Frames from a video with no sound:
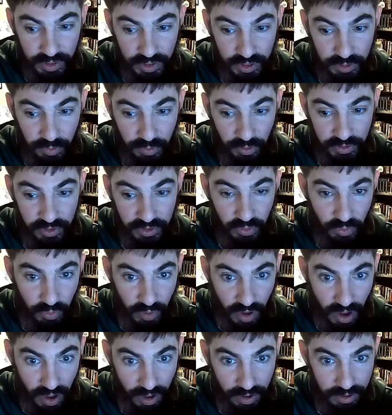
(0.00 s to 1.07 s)
this person or
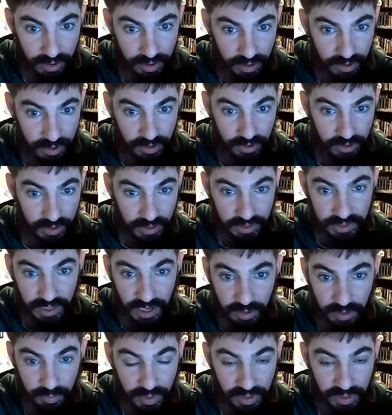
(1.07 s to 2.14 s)
not? It
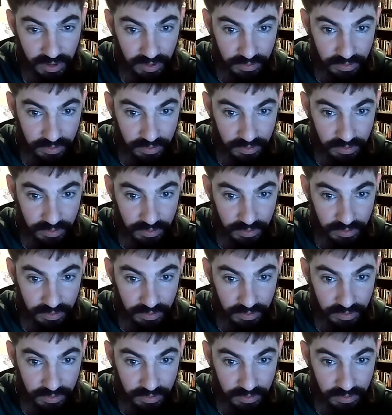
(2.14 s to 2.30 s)
can't be